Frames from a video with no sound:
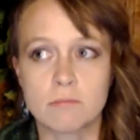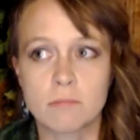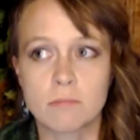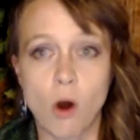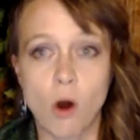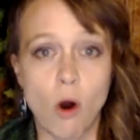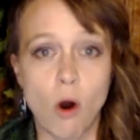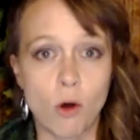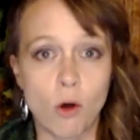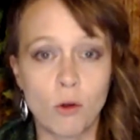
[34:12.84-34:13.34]

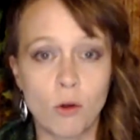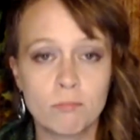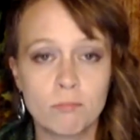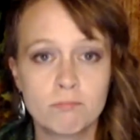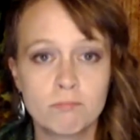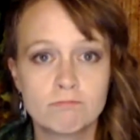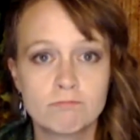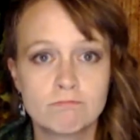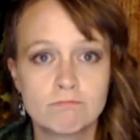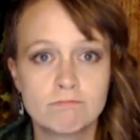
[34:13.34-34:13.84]

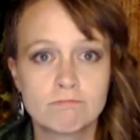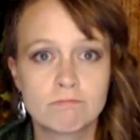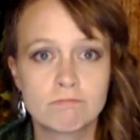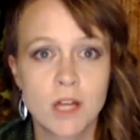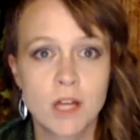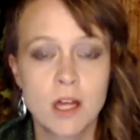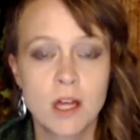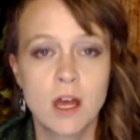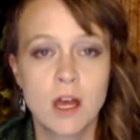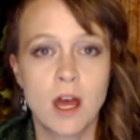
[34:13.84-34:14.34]
calm,
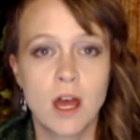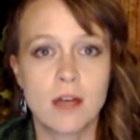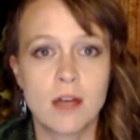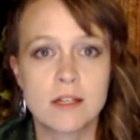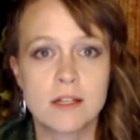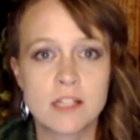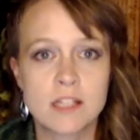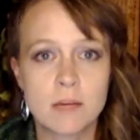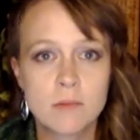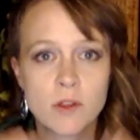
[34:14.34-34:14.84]
and
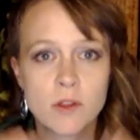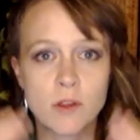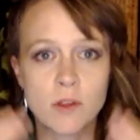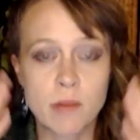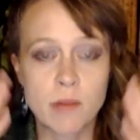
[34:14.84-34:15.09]
some of the